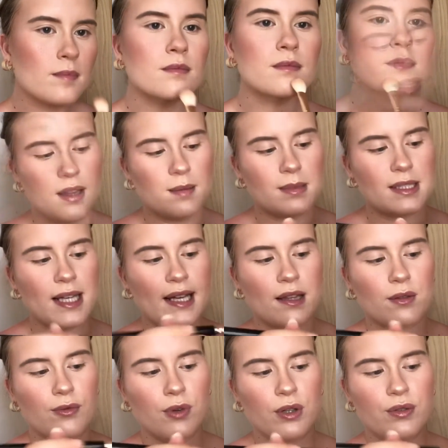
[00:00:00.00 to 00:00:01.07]
Then we take the
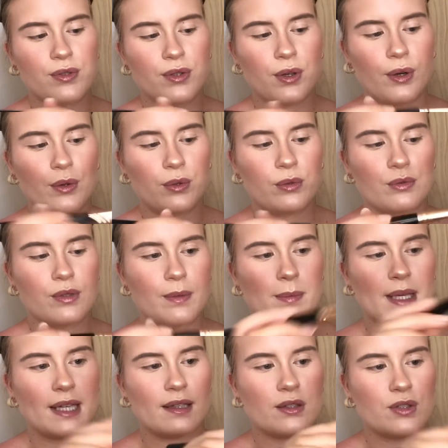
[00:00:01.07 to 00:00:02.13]
rose gold
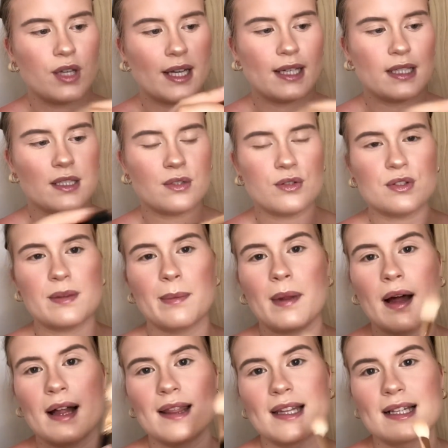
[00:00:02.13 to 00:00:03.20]
pink shade and just apply
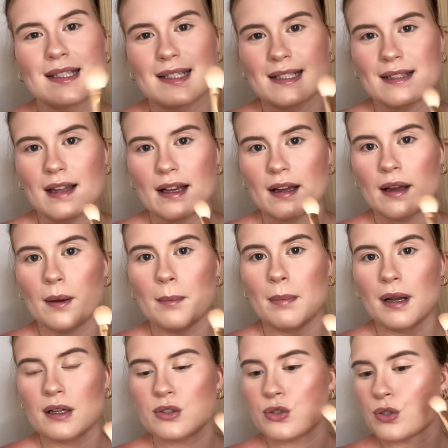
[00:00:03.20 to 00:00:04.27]
this. It's like a
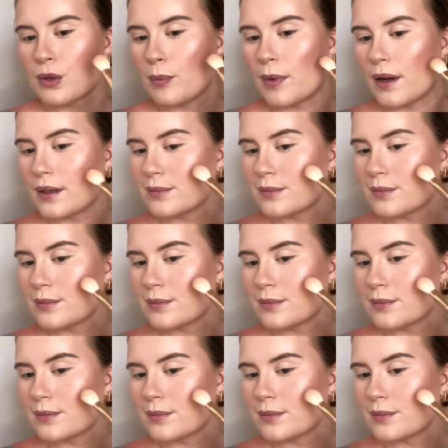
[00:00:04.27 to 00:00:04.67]
blush topper.